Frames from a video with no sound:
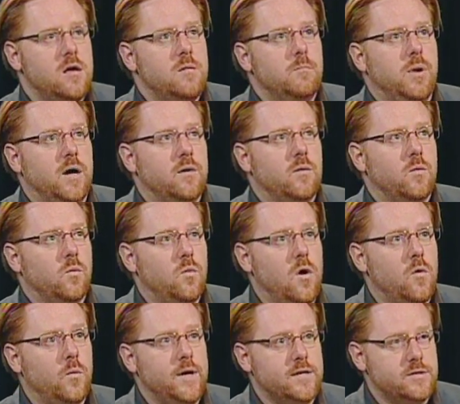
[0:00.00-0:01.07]
But
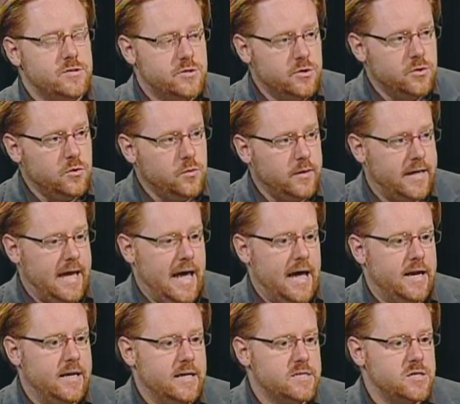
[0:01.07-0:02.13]
what we do
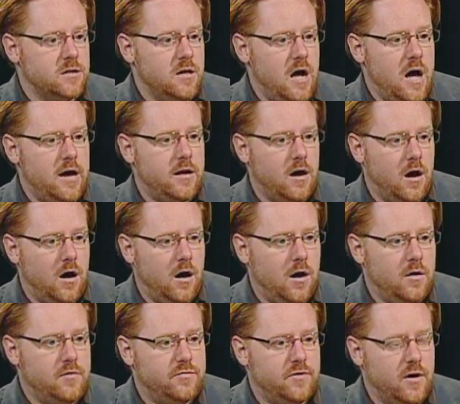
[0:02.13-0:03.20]
get is a lot
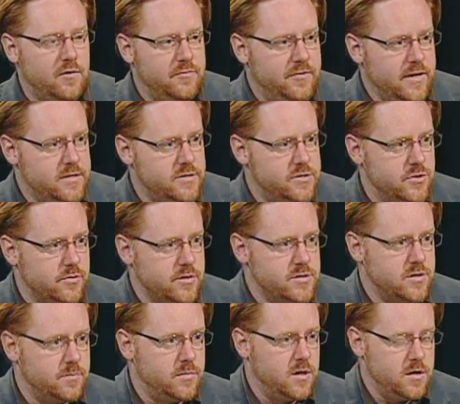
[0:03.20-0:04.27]
of event
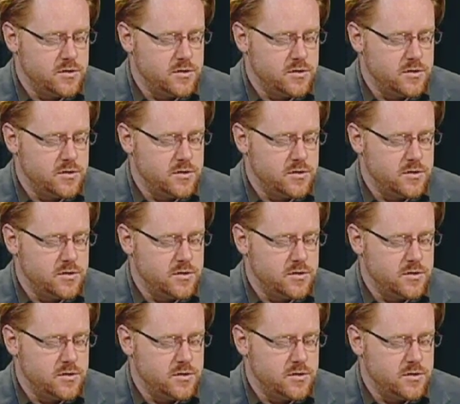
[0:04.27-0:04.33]
tourism.